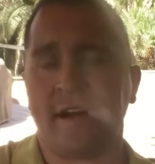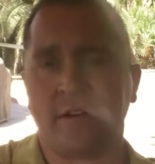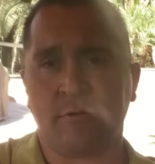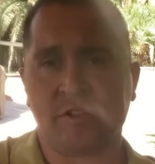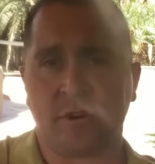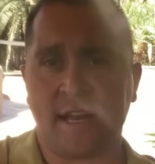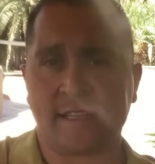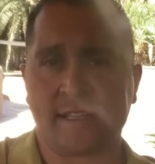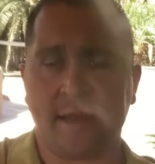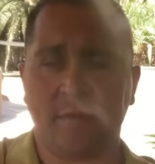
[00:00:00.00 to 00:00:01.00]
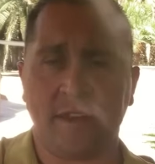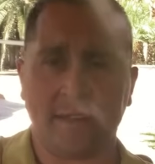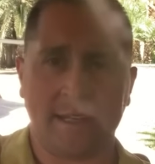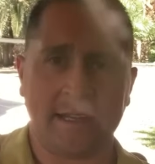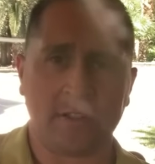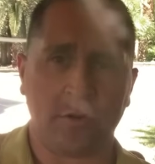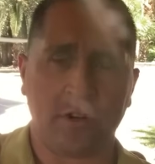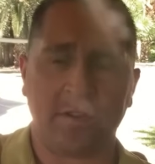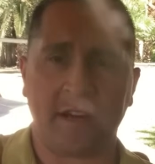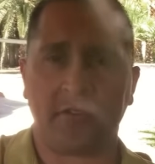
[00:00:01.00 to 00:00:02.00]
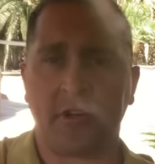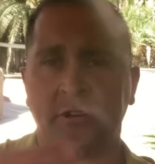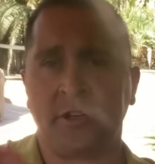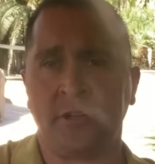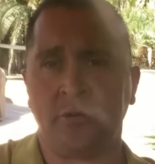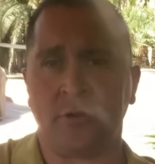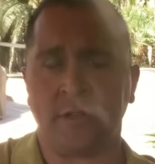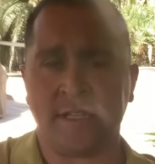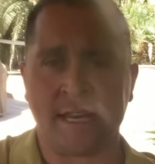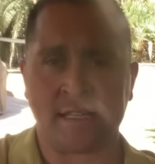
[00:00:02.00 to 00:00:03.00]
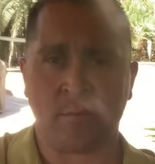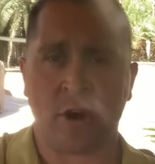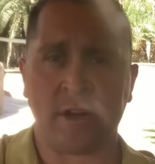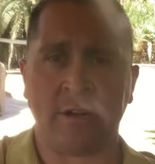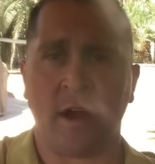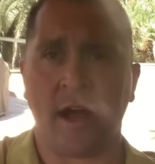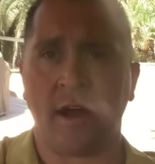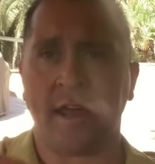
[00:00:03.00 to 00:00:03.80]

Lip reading: Every resort has the same thing. The Daytona 500, New Orleans has Mardi Gras.